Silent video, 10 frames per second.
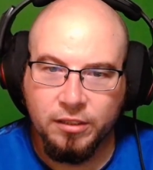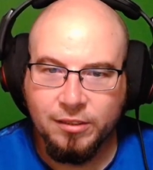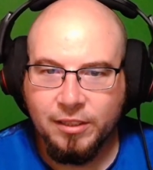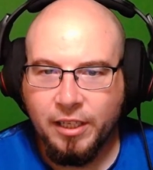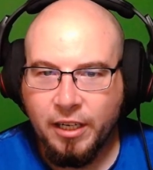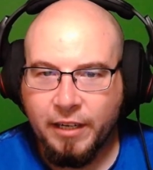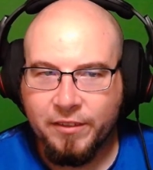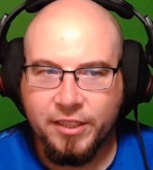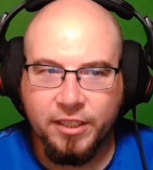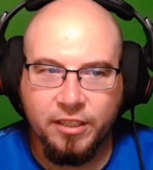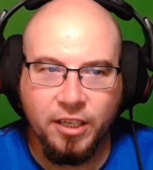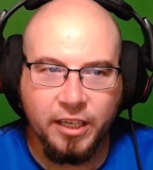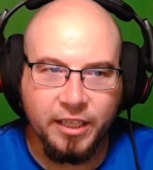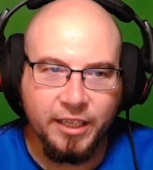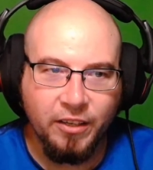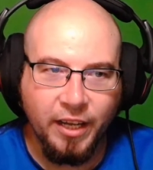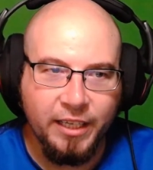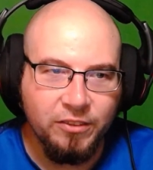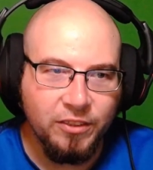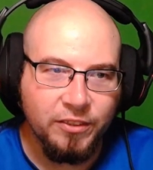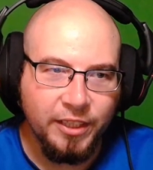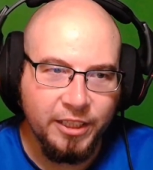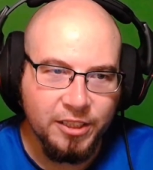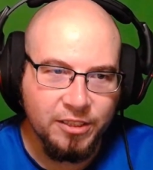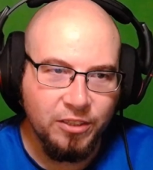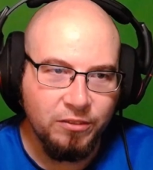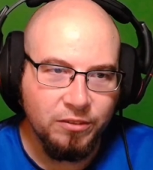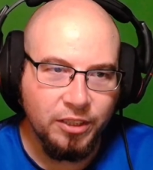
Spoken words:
And I have to knock it down. I don't know. They just don't.